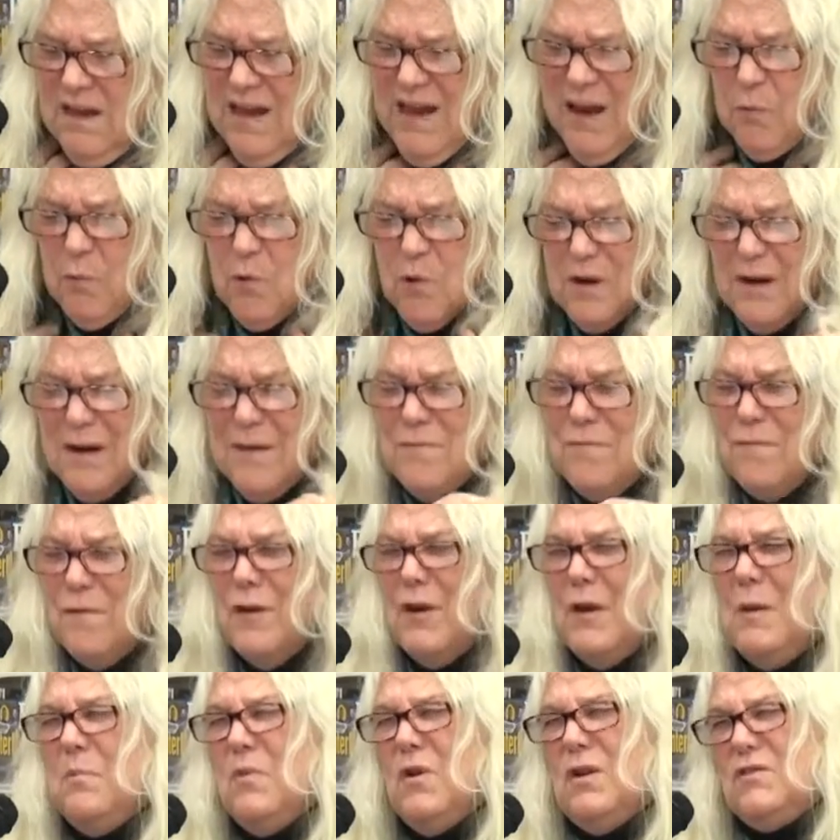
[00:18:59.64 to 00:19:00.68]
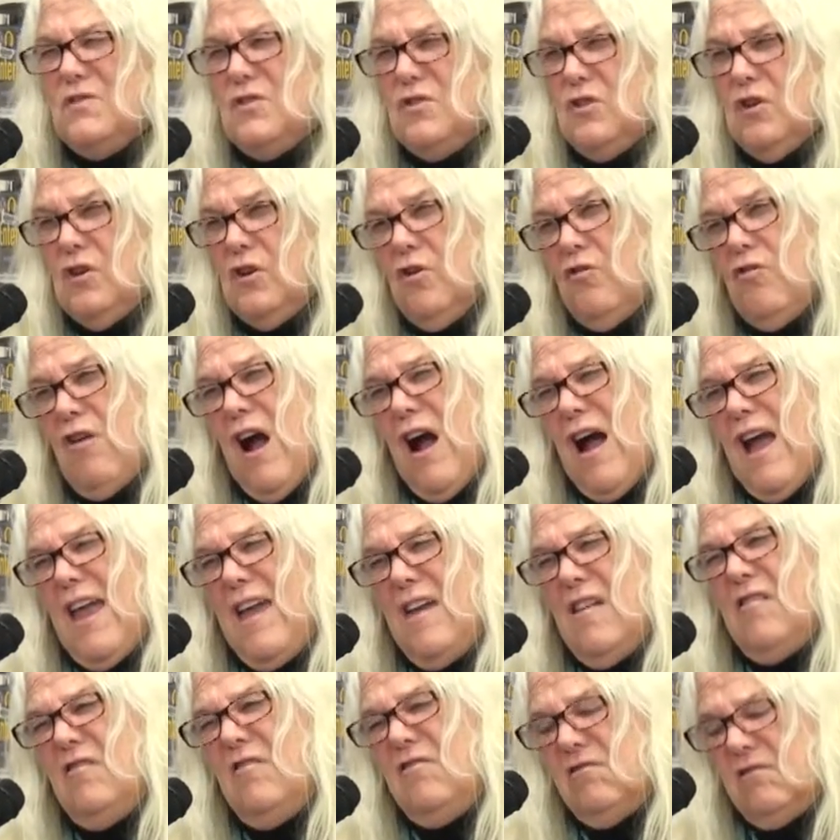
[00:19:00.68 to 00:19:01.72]
I wanted very much to
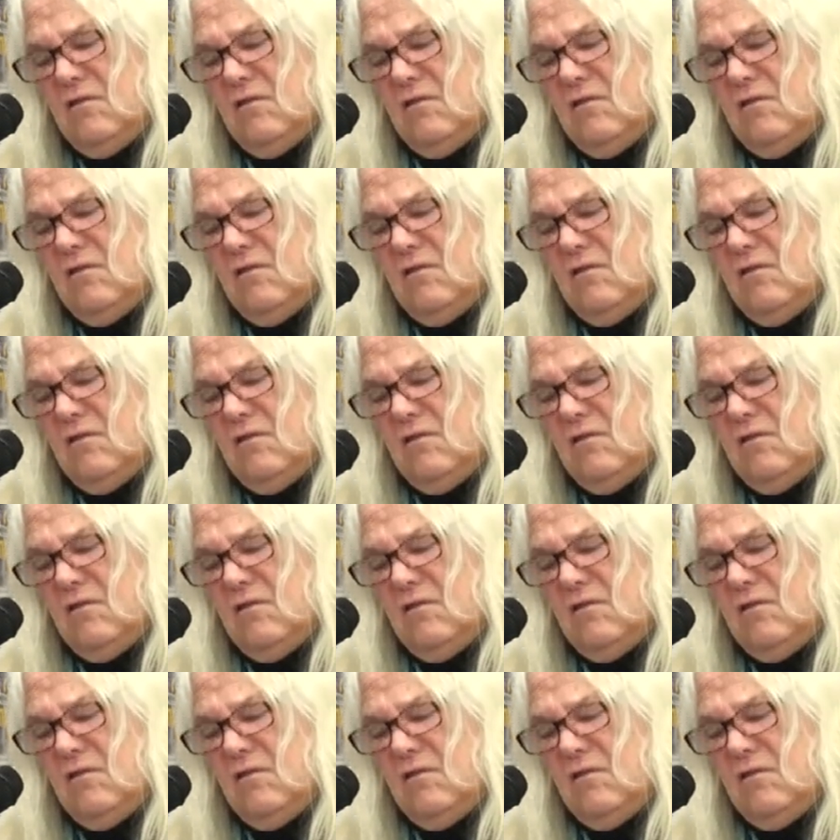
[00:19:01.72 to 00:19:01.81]
cry,